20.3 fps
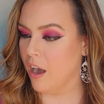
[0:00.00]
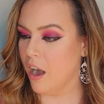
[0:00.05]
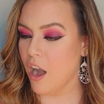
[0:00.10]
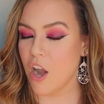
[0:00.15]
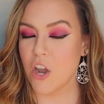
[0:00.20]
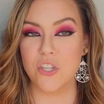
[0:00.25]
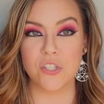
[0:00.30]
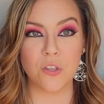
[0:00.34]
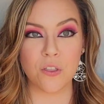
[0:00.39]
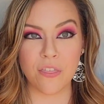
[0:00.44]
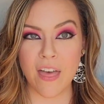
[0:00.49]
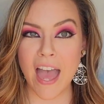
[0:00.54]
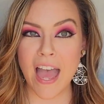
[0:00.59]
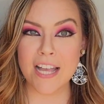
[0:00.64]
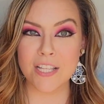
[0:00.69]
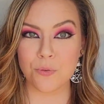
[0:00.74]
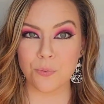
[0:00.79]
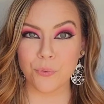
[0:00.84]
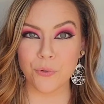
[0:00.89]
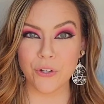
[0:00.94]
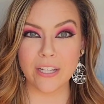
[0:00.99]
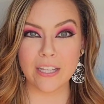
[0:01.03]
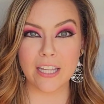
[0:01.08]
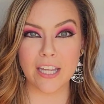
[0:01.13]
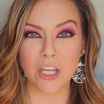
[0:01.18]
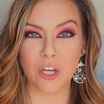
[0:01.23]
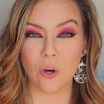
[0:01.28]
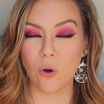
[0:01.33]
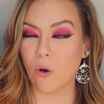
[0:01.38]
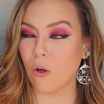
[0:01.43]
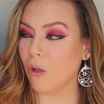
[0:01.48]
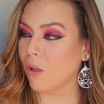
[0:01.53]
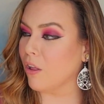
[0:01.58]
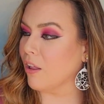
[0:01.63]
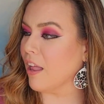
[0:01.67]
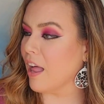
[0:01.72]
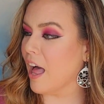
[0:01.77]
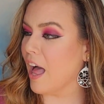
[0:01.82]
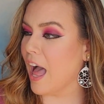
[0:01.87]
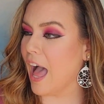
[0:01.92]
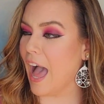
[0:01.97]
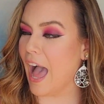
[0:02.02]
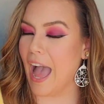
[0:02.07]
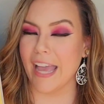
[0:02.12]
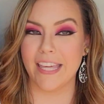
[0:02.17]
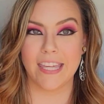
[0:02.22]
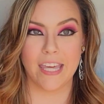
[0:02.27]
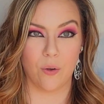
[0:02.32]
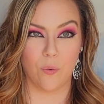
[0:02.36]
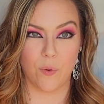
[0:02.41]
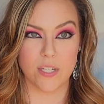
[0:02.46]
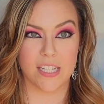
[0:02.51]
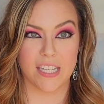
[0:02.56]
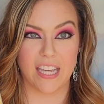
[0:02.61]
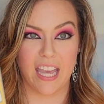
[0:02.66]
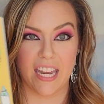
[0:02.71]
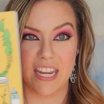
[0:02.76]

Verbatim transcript: So that's really cool. I can't wait to get